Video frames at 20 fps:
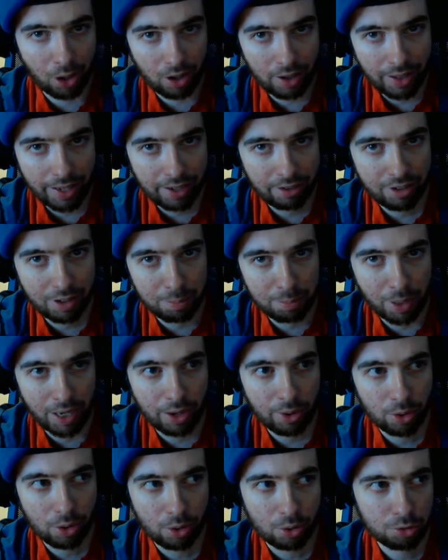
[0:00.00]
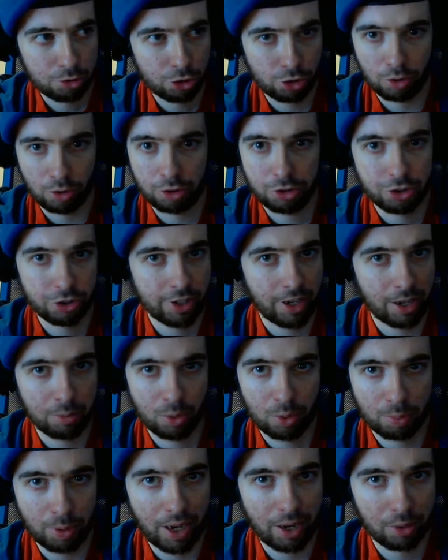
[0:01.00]
heavy, pyro, soldier, demo,
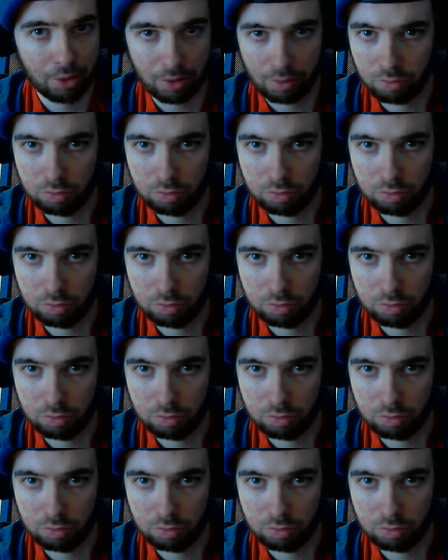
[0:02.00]
pyro,